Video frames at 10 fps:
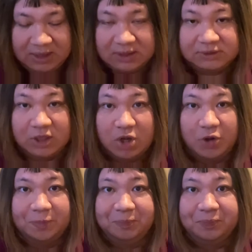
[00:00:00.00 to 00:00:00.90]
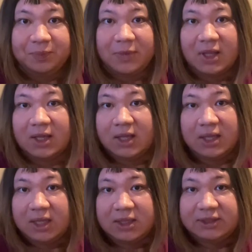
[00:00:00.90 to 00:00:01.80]
So
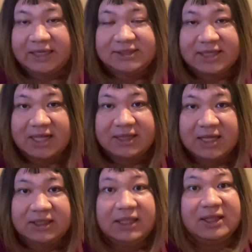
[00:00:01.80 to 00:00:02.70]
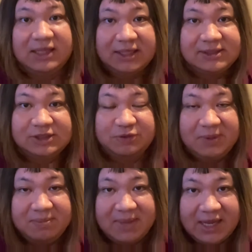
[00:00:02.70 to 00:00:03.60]
they said that it needs to
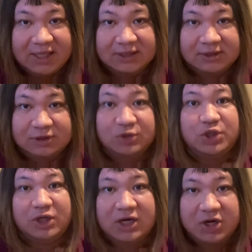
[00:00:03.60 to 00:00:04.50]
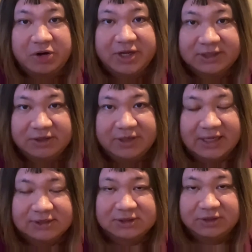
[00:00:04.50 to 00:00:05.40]
be mailed to your current
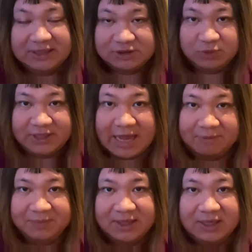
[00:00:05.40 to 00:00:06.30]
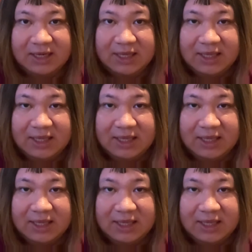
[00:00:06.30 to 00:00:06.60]
address. So that's what happened.